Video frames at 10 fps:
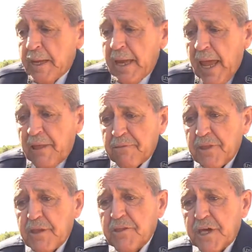And
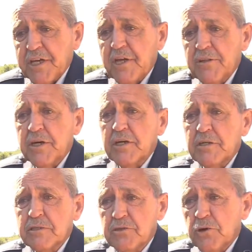
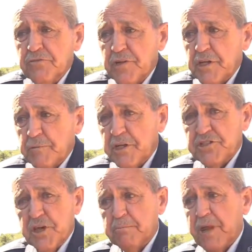the North
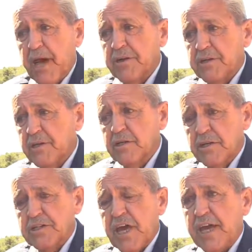Vietnamese come down and
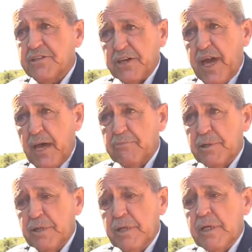attack the camp,
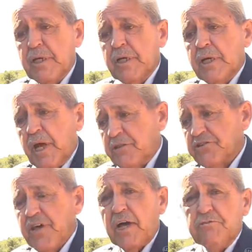and the
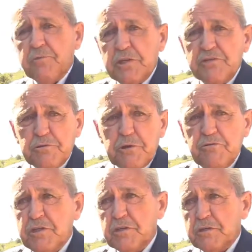South
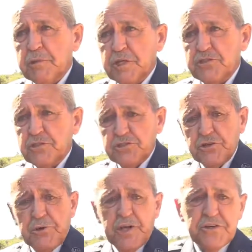Vietnamese
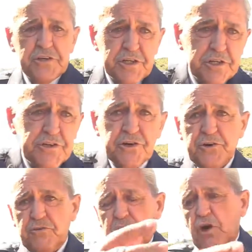surrendered and
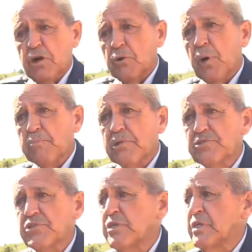turned over all their
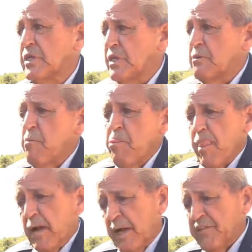weapons,
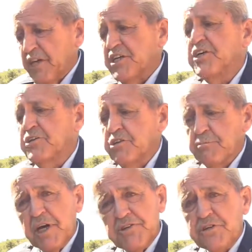and they killed the
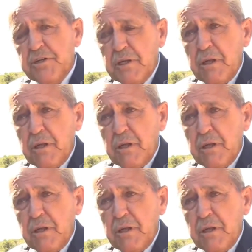major.